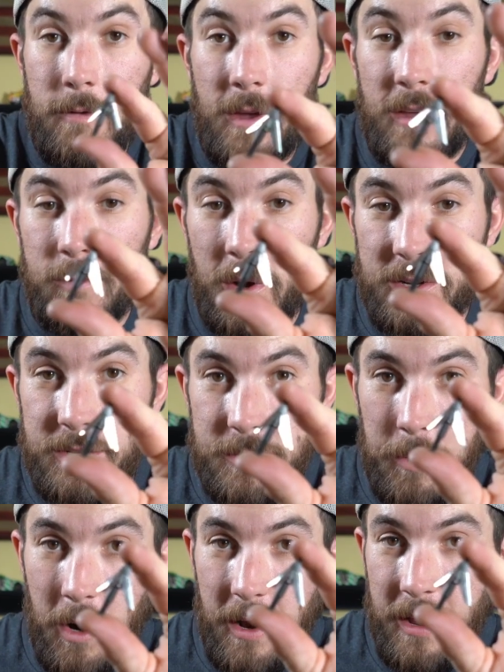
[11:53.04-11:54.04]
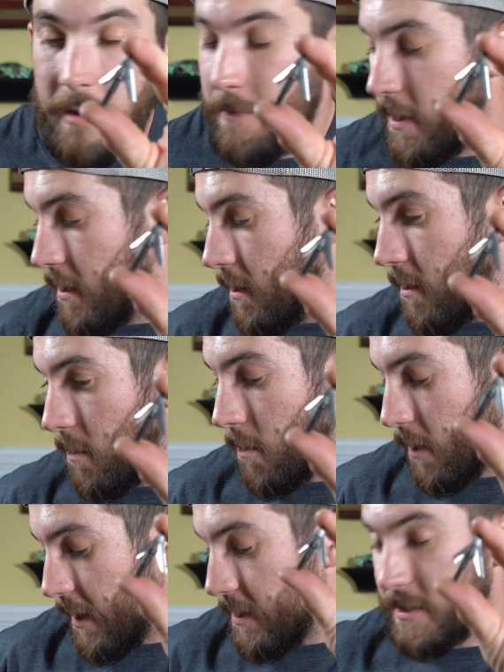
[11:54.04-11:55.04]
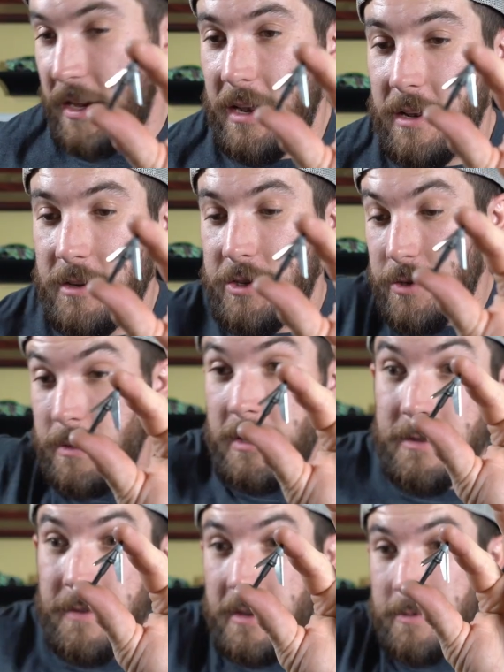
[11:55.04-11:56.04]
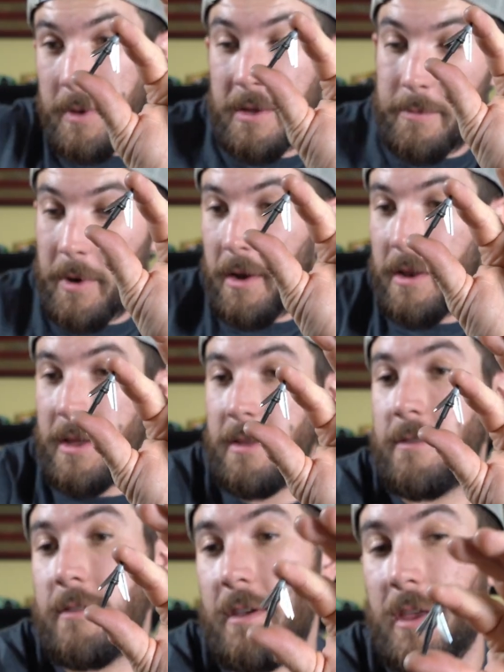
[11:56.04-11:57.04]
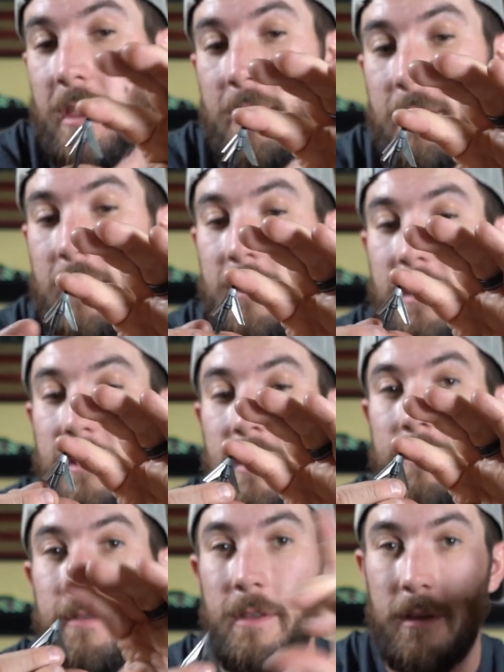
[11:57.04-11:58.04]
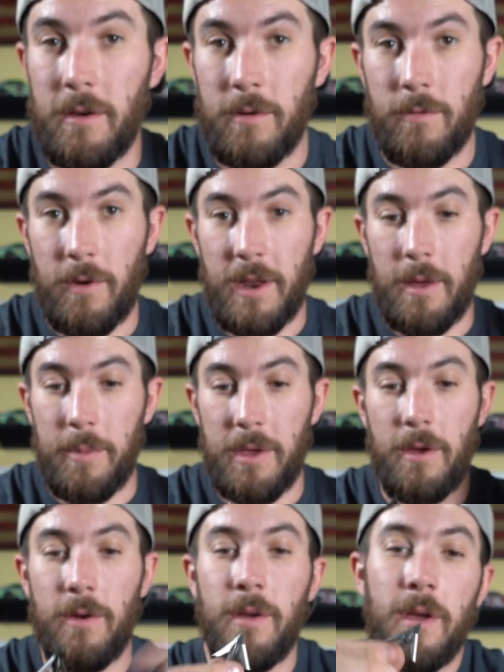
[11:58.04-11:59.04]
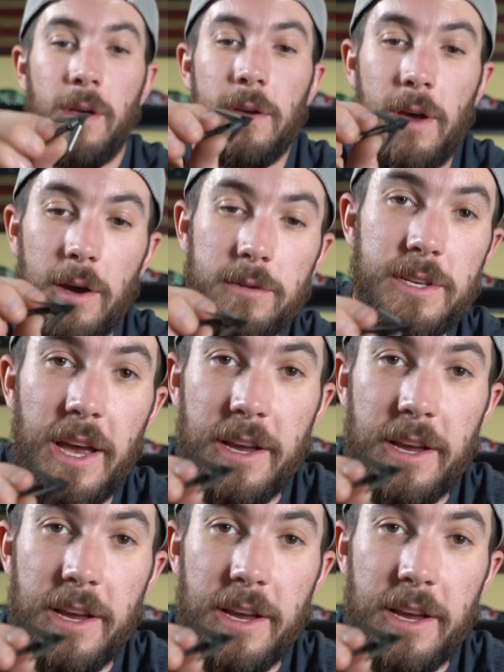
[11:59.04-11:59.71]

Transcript: you guys watch this broadhead video where I decided to shoot these fixed blades broadheads, again, I'll link that video right up here. I